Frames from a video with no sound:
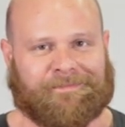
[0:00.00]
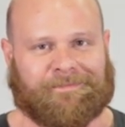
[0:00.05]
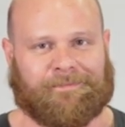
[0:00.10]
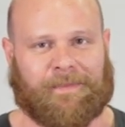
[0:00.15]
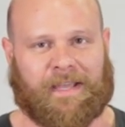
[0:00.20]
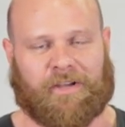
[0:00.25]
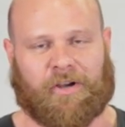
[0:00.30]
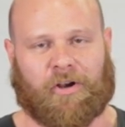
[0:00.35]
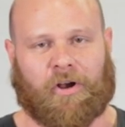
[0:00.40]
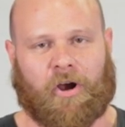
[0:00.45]

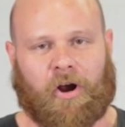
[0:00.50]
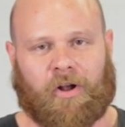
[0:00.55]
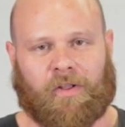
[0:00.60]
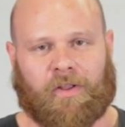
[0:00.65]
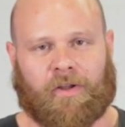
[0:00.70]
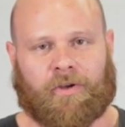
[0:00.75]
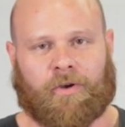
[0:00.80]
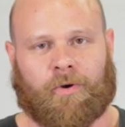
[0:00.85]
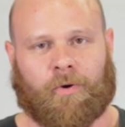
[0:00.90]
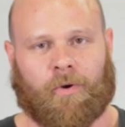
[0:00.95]
Make your car
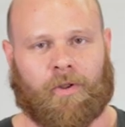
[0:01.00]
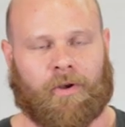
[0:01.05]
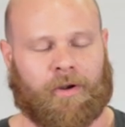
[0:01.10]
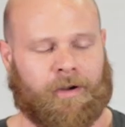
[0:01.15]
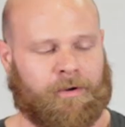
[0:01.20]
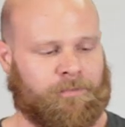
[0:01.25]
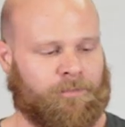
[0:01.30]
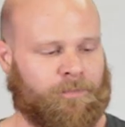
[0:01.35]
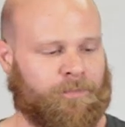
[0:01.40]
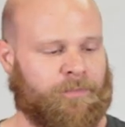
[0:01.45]
look
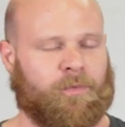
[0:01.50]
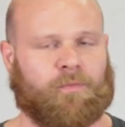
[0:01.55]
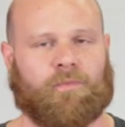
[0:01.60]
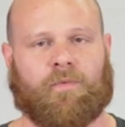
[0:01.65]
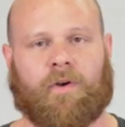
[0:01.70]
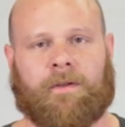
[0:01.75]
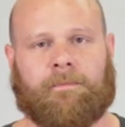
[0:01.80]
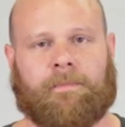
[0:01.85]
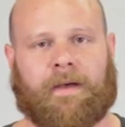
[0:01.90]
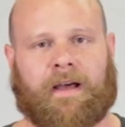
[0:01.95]
cooler,
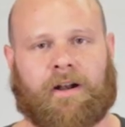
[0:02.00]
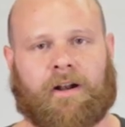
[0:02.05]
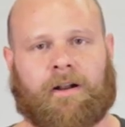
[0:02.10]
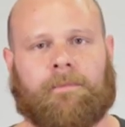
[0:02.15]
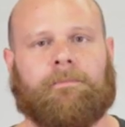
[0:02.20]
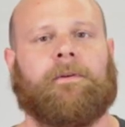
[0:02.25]
run better,